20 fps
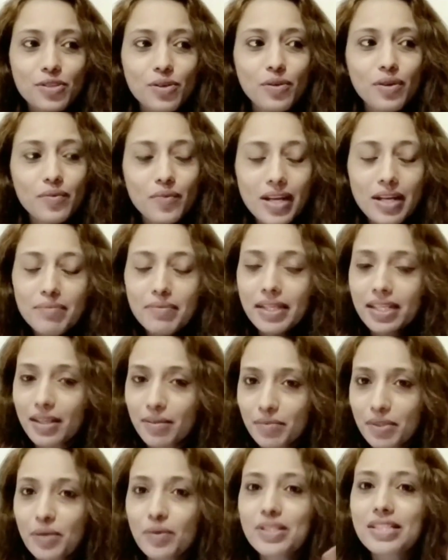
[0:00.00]
So, well,
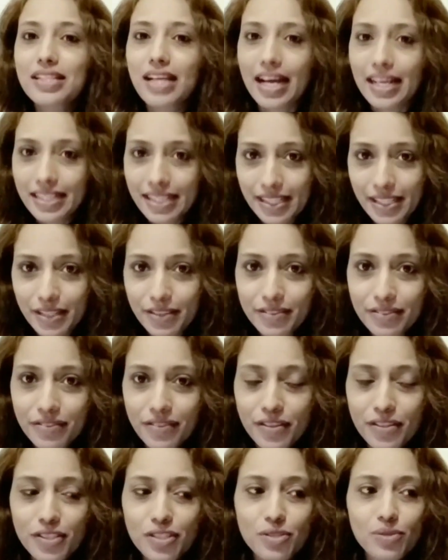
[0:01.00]
my company was kind
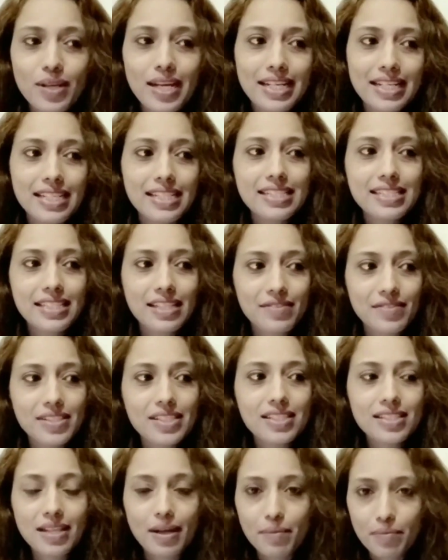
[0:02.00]
enough to at least
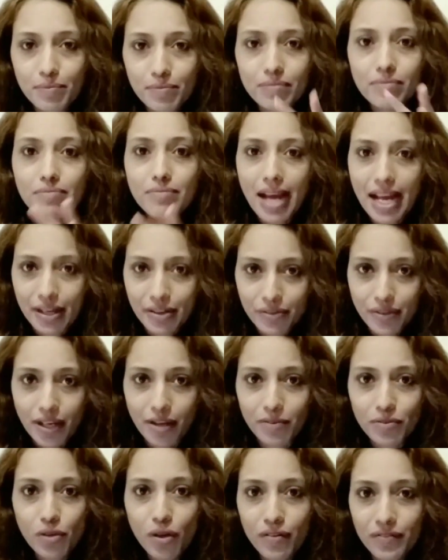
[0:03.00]
give us some
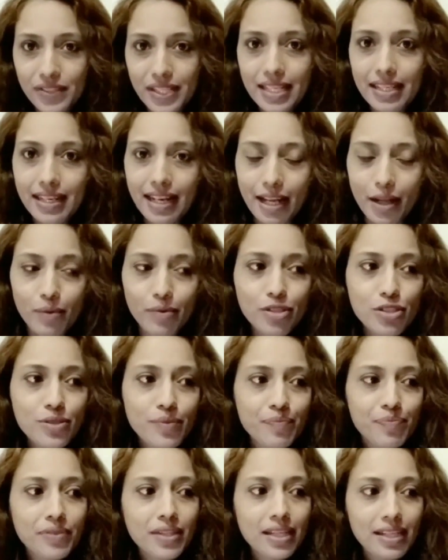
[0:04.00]
background of that
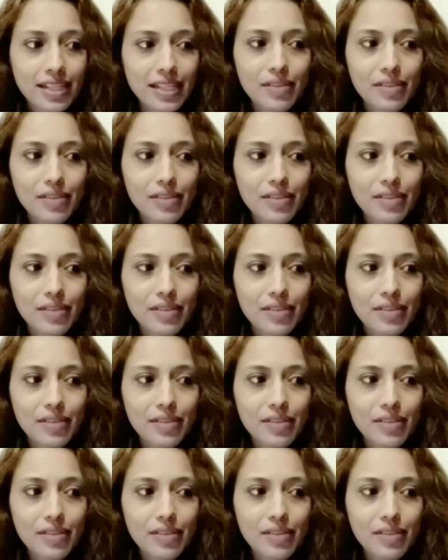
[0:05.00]
language.